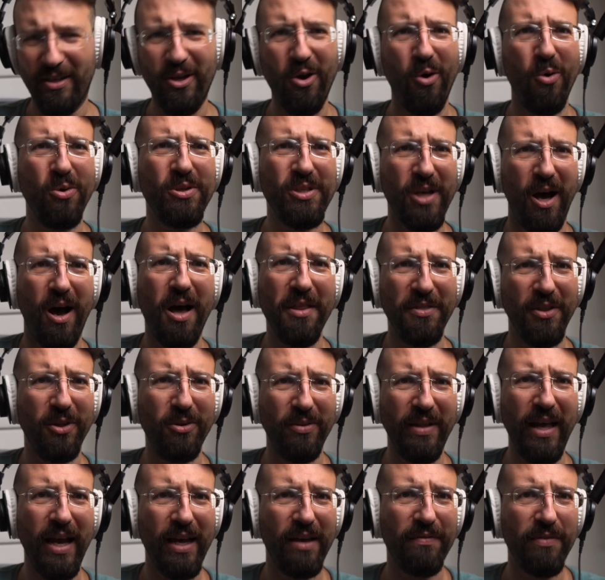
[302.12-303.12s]
goes on the
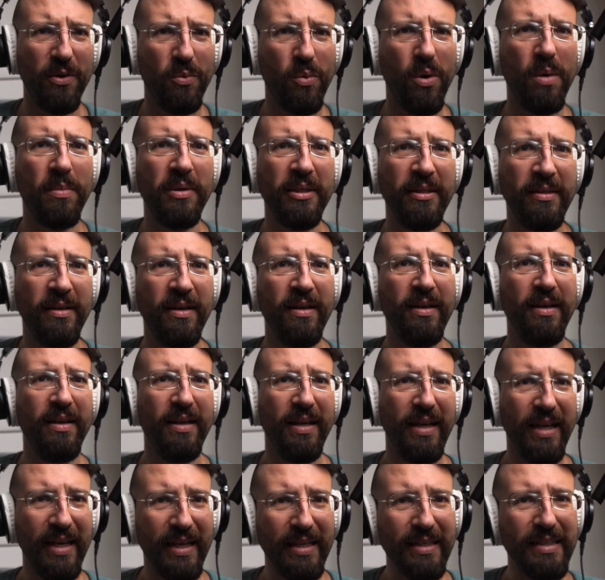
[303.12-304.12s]
leg of the woman
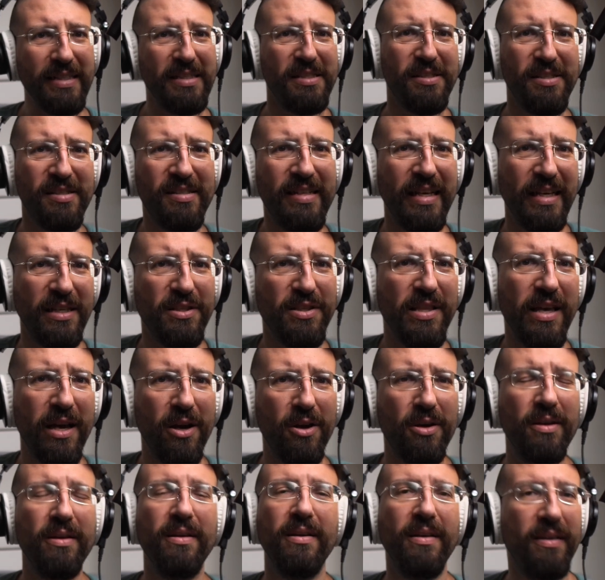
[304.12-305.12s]
and it sticks
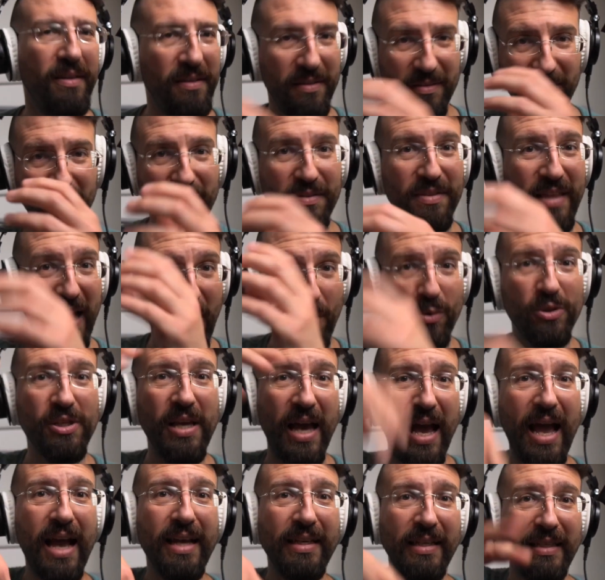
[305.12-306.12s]
there, that was
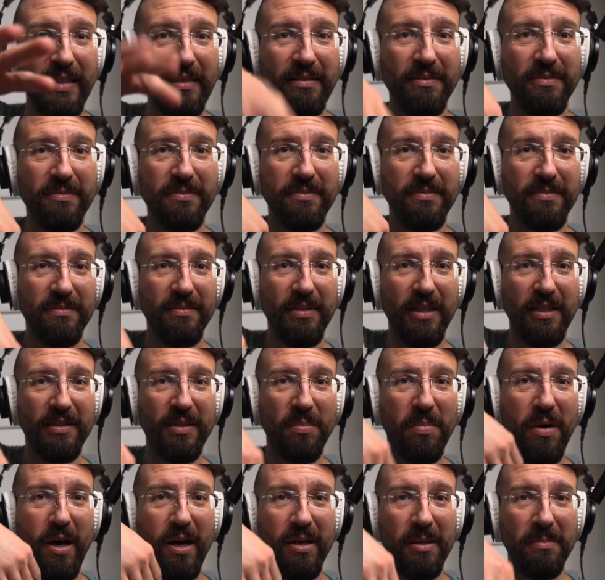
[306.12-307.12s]
hanging at
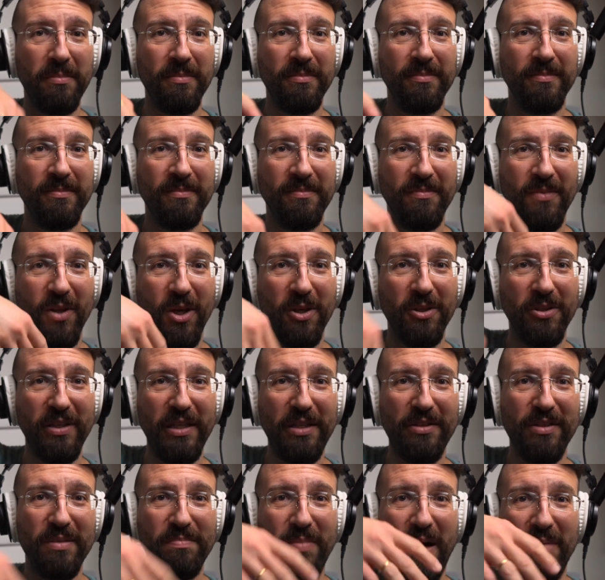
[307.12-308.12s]
the bottom
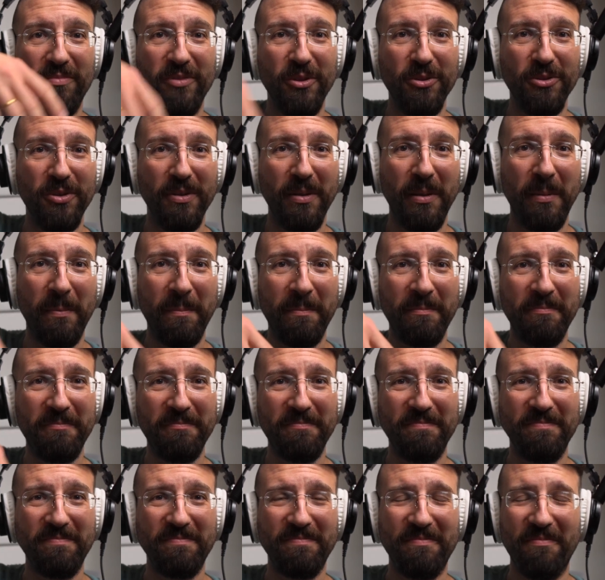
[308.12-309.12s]
underneath the pop filter.
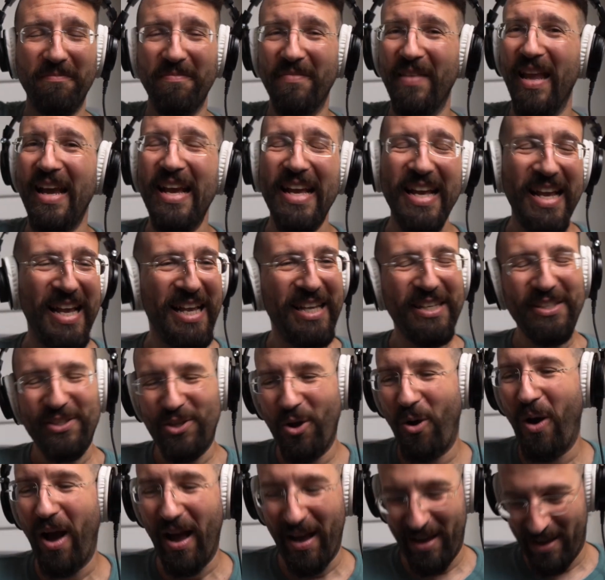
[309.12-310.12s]

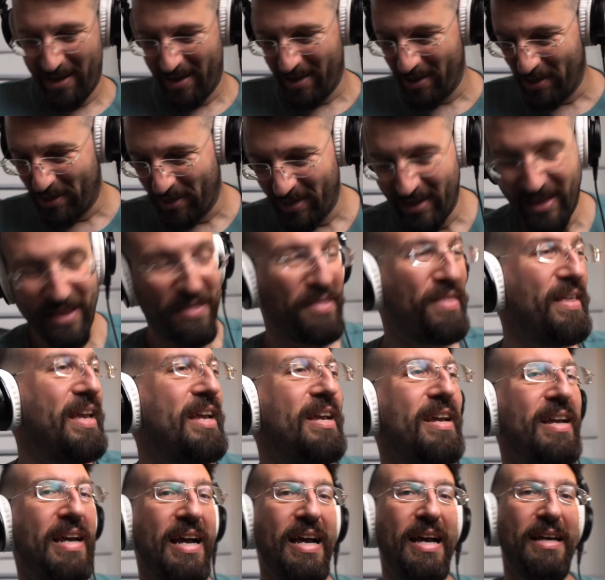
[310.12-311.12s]
So uh, th-
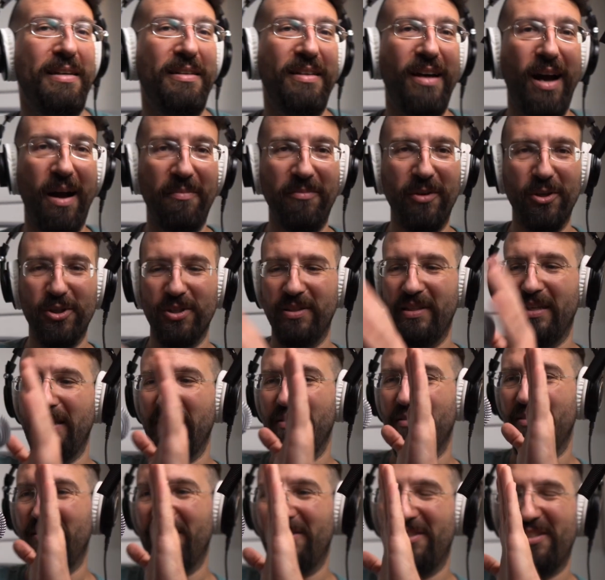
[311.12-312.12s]
they had
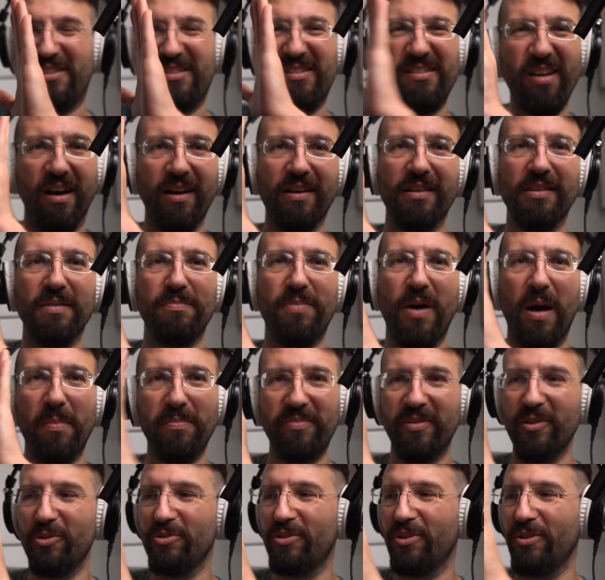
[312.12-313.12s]
obviously stuck the
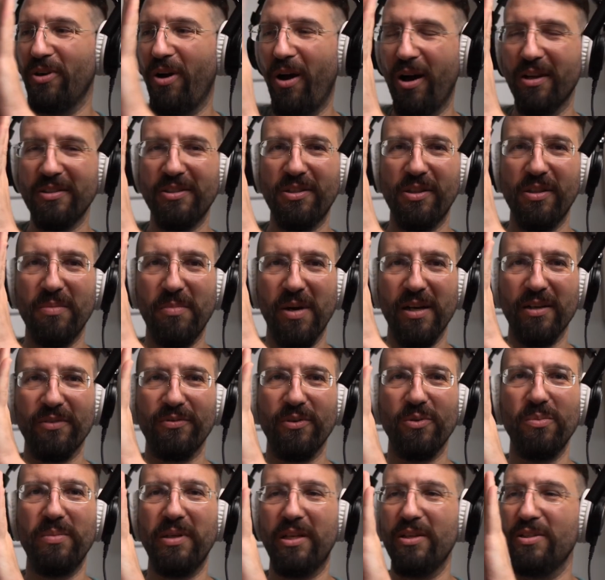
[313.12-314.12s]
pop filter onto the
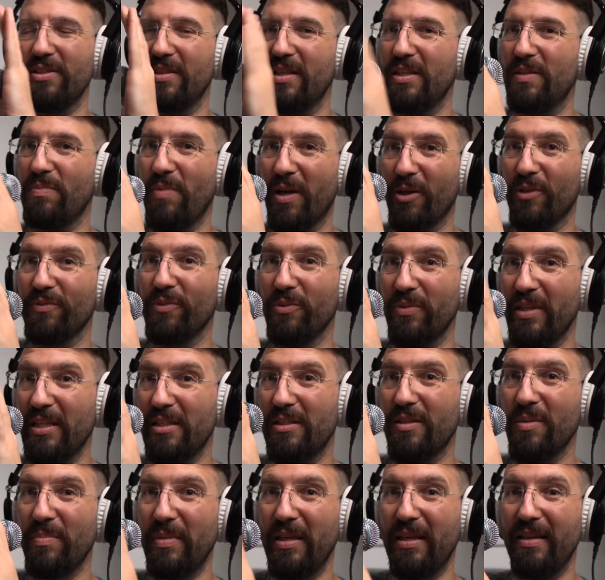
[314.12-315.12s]
microphone because this microphone
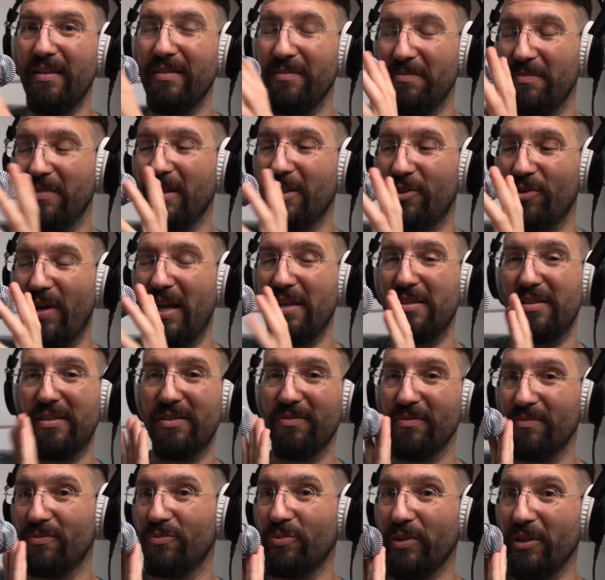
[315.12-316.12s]
needs to be
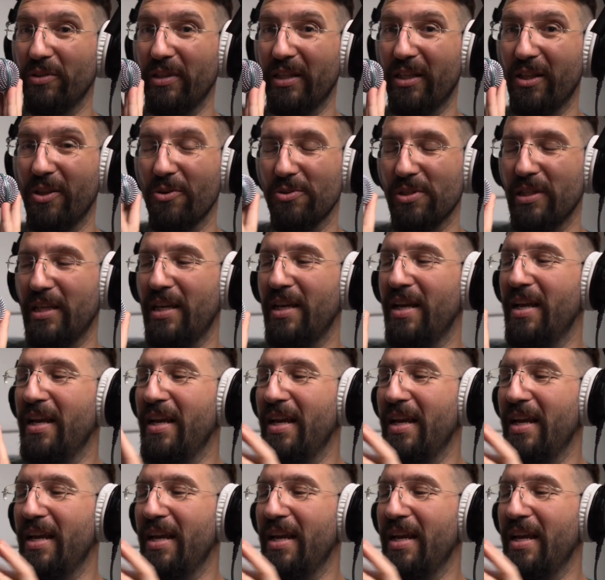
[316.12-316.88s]
addressed really closely.